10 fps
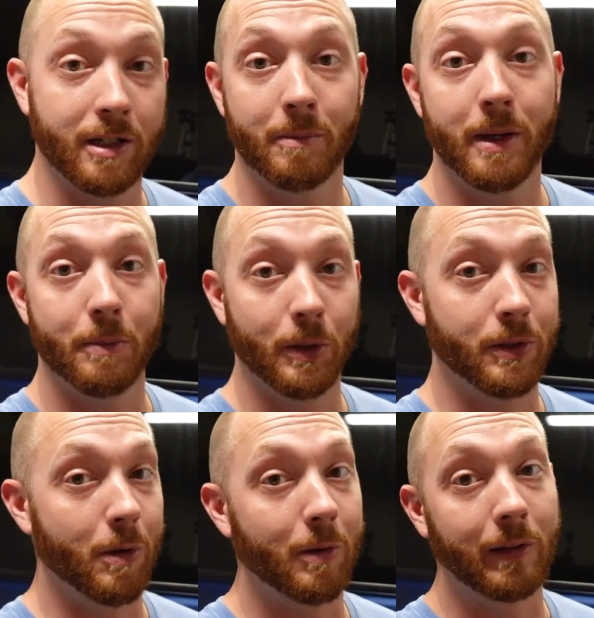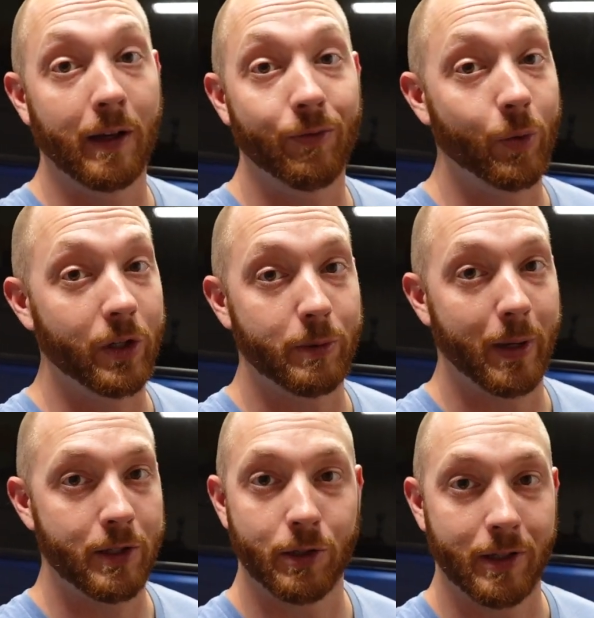Some people don't love wheel
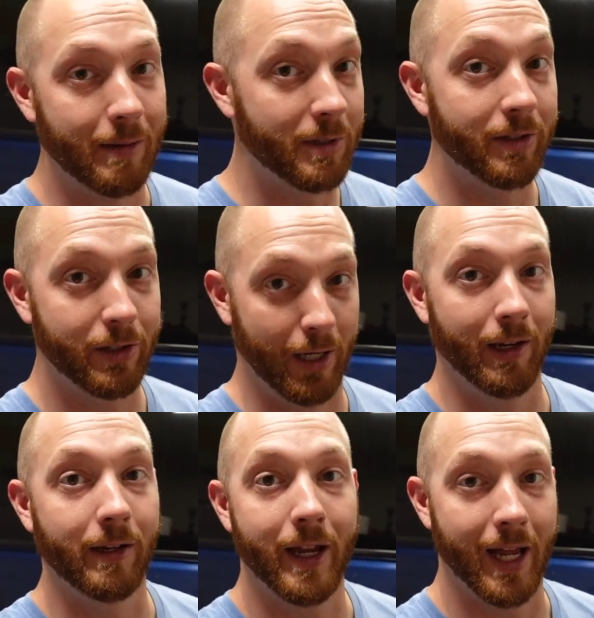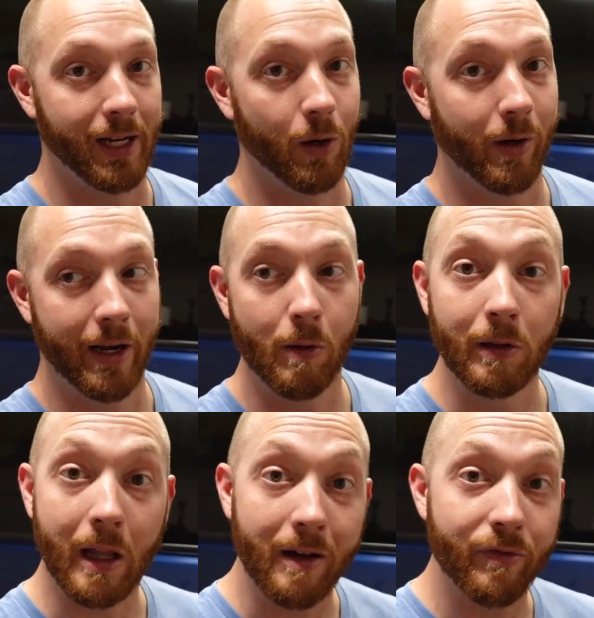spacers. I'm in the second category. I
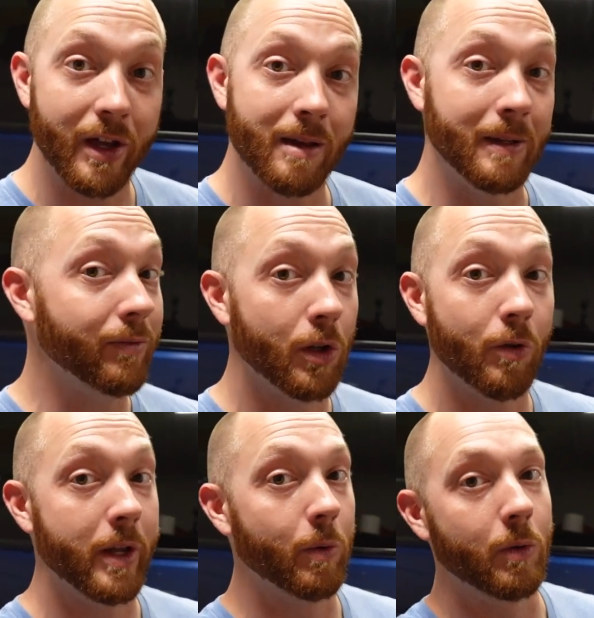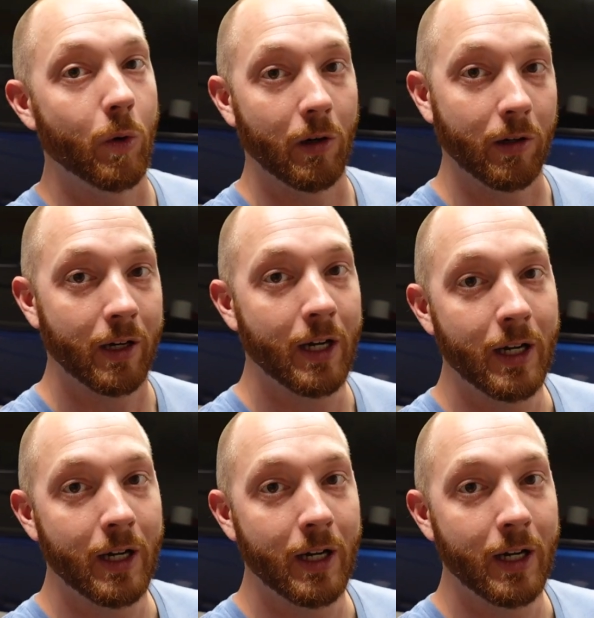don't love them, even though they would work.